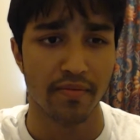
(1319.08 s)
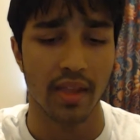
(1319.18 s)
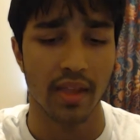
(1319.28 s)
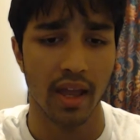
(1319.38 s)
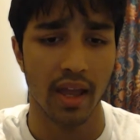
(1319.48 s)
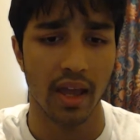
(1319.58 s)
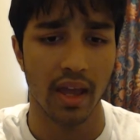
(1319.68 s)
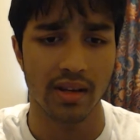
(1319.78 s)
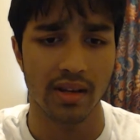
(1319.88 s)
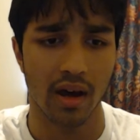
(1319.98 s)

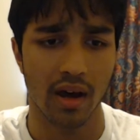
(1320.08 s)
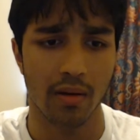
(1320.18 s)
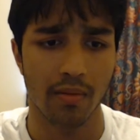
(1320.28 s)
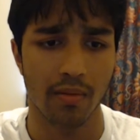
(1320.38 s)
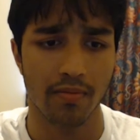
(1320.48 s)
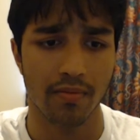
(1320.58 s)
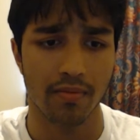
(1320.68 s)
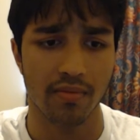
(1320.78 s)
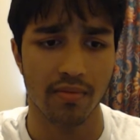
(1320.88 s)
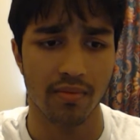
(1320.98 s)
and
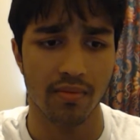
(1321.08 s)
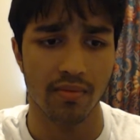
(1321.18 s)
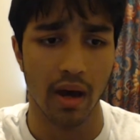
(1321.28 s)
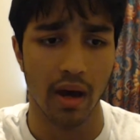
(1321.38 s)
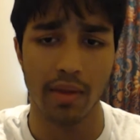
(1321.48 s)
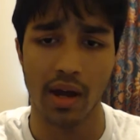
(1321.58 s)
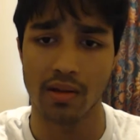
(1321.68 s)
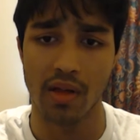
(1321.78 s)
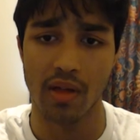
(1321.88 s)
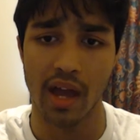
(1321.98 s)
I'm not gonna
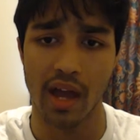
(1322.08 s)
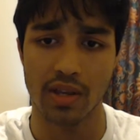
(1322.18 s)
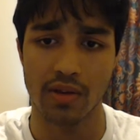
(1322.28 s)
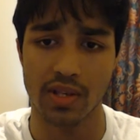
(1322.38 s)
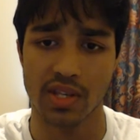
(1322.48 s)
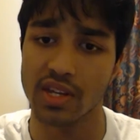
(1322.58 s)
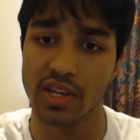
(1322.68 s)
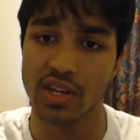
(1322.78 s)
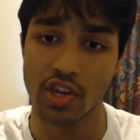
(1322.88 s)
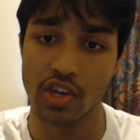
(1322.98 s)
lie, it wasn't a
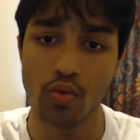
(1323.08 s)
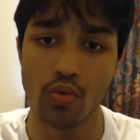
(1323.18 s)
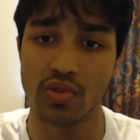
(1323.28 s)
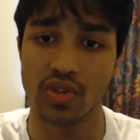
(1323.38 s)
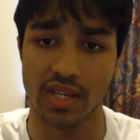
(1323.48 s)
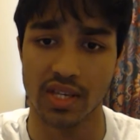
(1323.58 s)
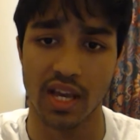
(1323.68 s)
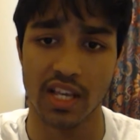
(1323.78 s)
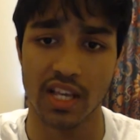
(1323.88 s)
huge success, but I